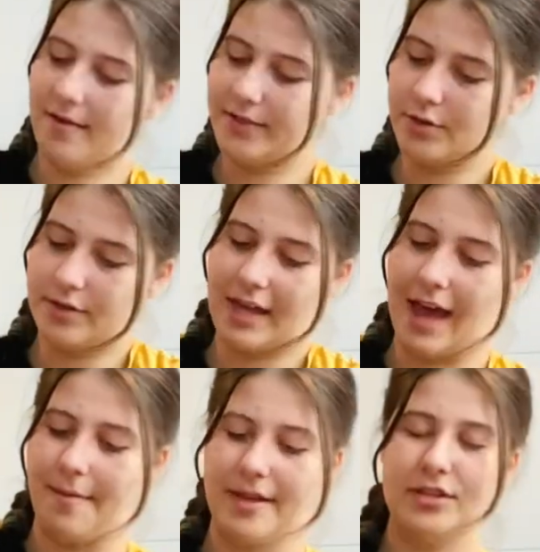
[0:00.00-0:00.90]
I've sold
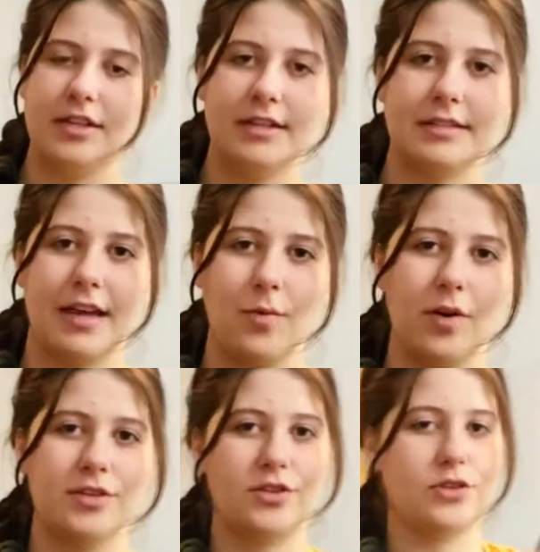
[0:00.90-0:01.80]
khaki jeans like
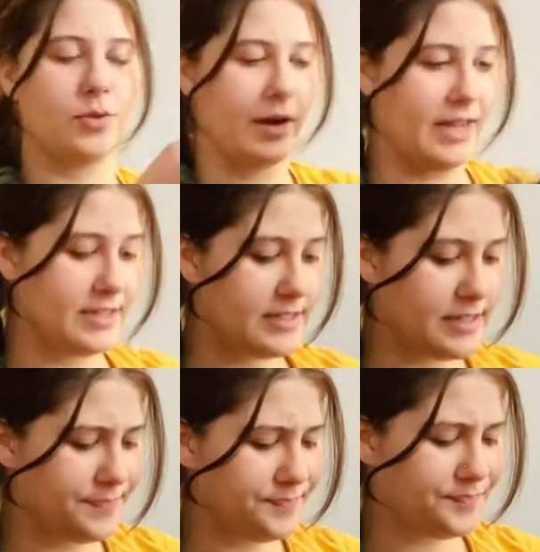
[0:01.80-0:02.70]
once or
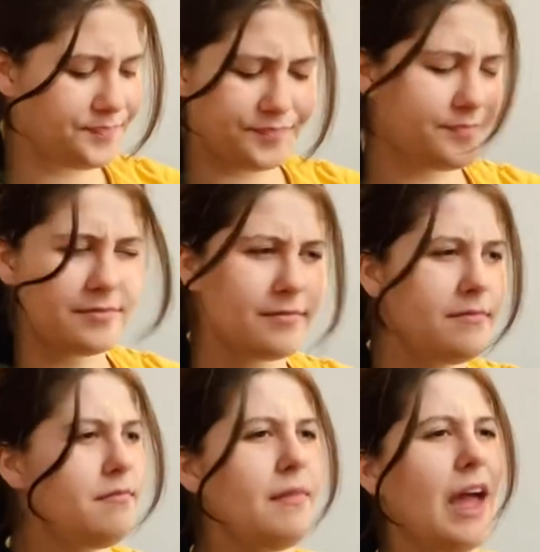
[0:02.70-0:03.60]
twice,
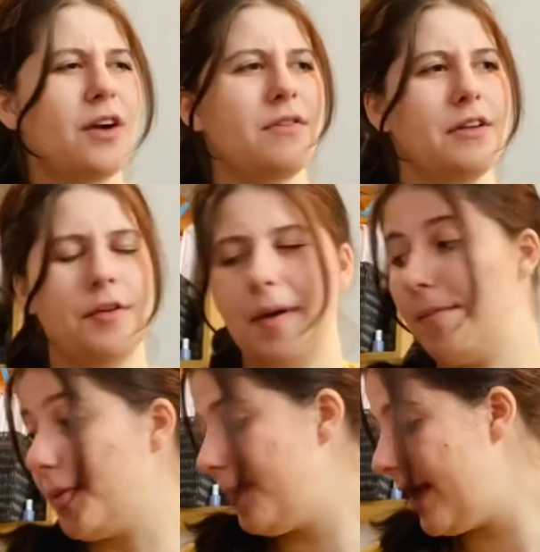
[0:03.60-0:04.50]
I don't really
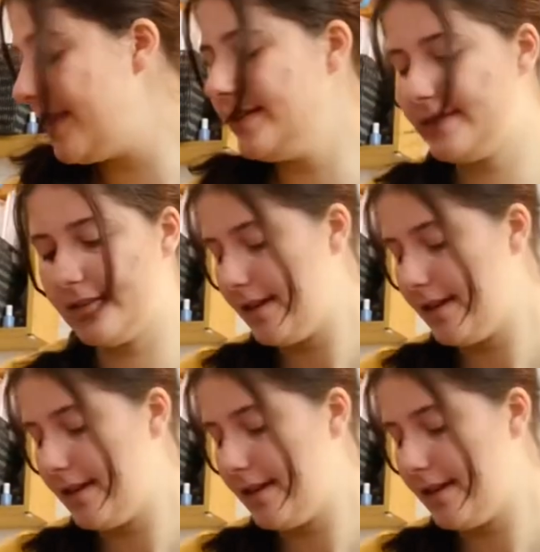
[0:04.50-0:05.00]
remember, but this